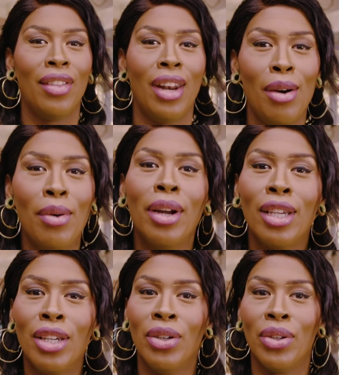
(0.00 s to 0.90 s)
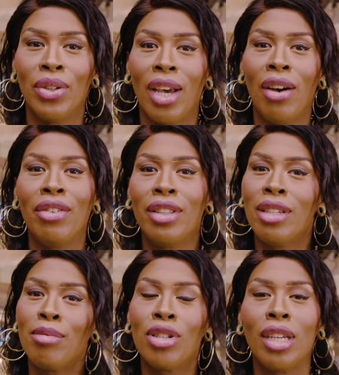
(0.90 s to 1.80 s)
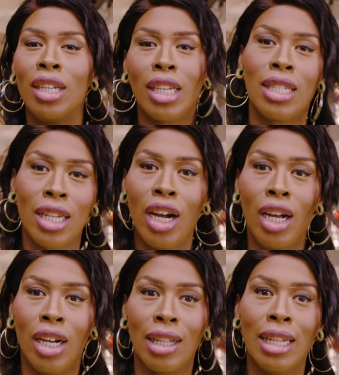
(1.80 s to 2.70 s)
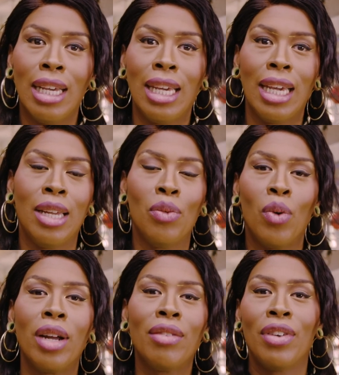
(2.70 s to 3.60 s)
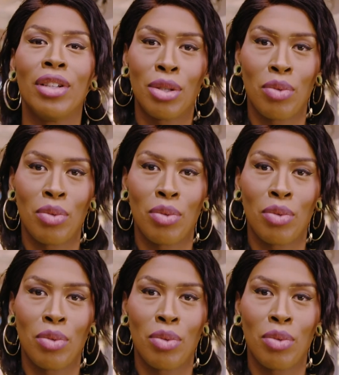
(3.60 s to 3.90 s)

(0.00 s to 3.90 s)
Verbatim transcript: that I wanna use. However, this machine does it all in one fell